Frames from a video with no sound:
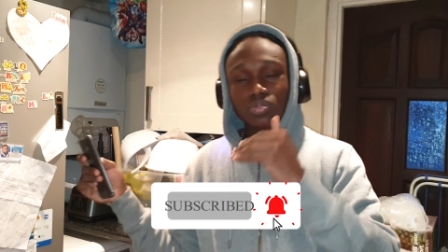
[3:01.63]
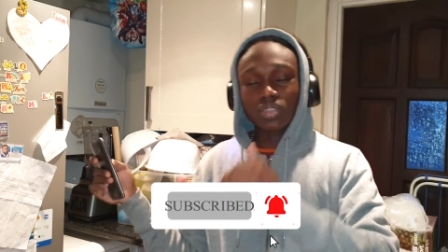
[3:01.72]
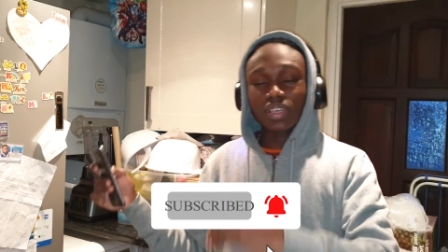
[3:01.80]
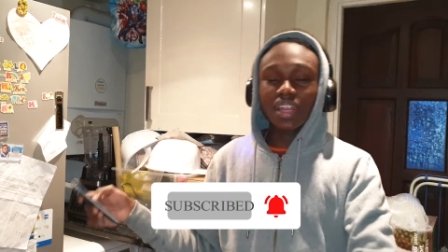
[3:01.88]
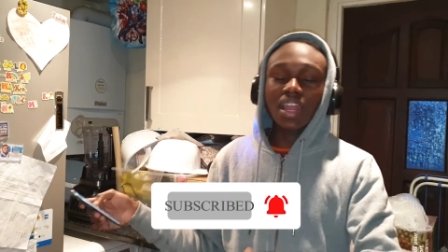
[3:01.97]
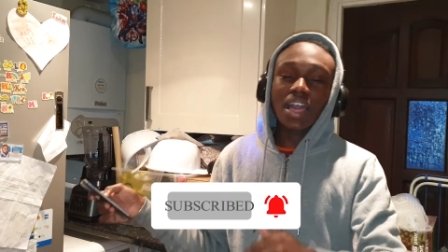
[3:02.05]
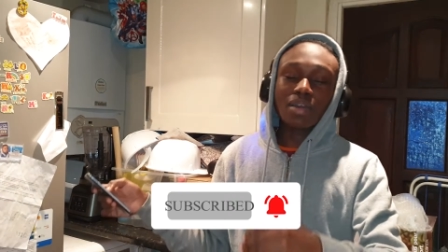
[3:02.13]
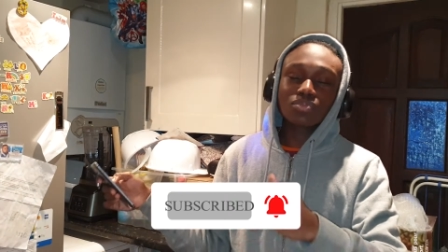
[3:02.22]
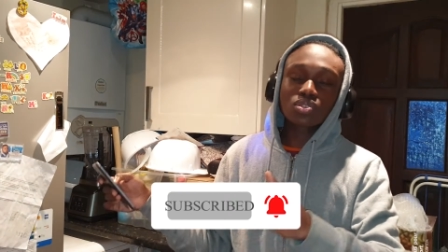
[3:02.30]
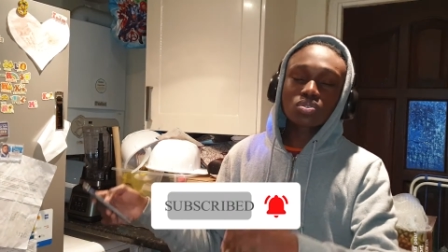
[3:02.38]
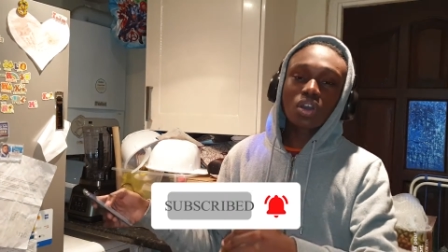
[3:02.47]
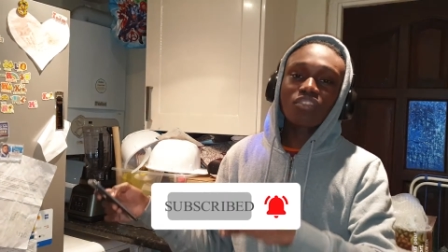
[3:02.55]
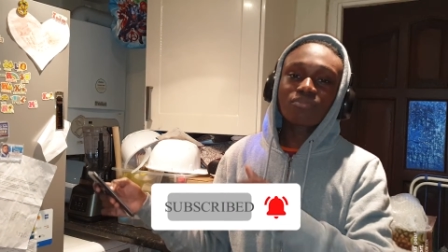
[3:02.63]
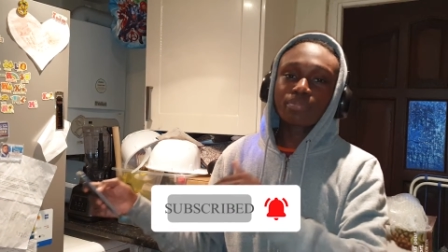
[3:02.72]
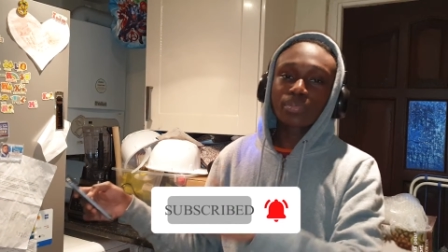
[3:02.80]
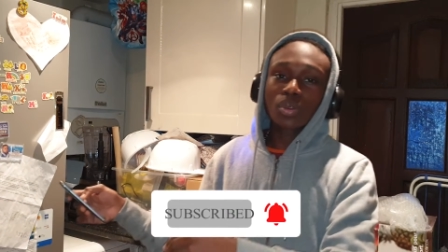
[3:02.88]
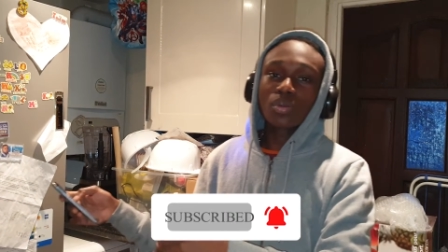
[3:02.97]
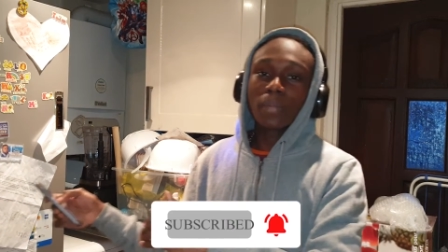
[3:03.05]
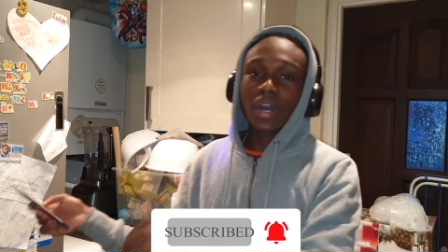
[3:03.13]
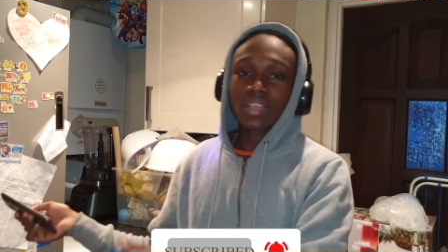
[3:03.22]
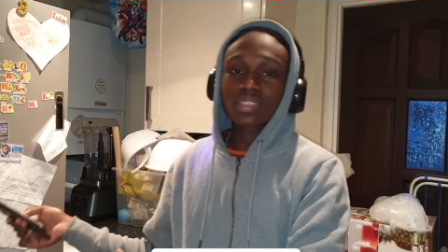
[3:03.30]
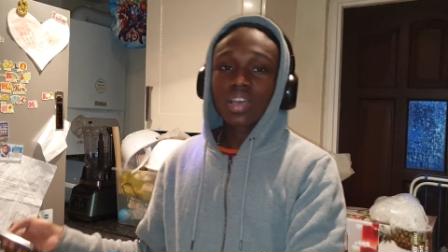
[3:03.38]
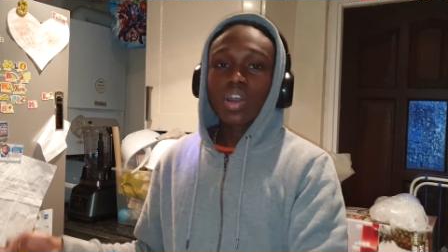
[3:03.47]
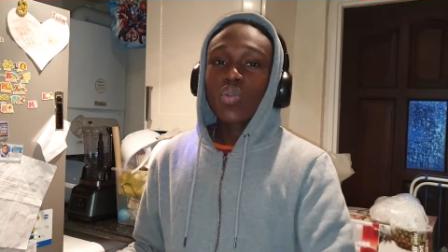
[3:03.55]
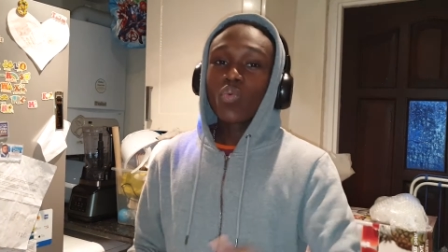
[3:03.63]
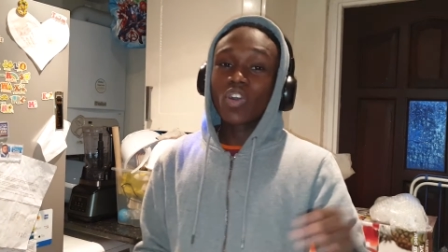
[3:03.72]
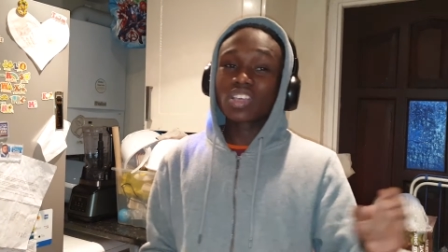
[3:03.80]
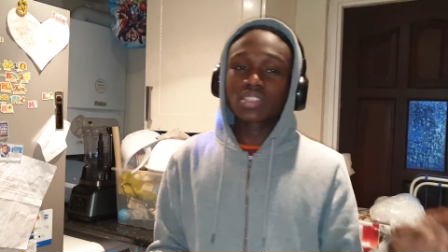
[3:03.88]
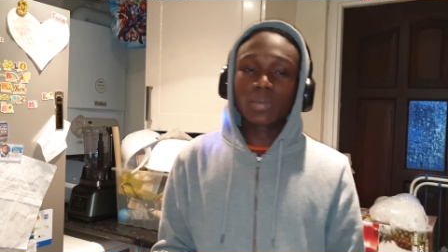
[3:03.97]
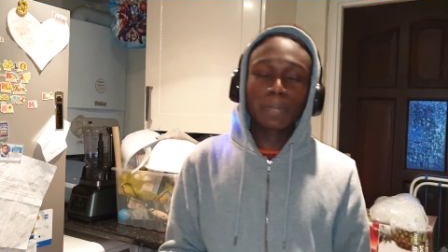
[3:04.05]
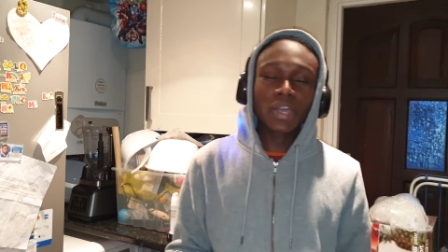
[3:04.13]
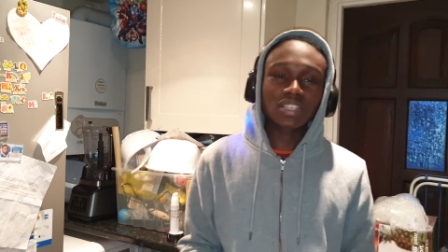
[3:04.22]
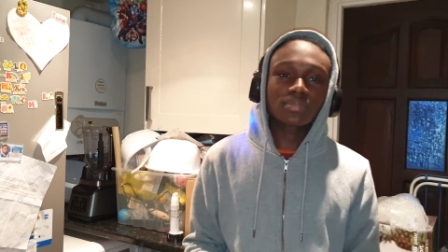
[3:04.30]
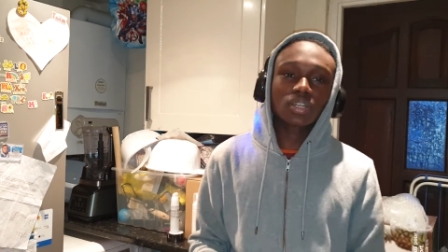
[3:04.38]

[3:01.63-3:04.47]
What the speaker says: 12 Pro Max was the best,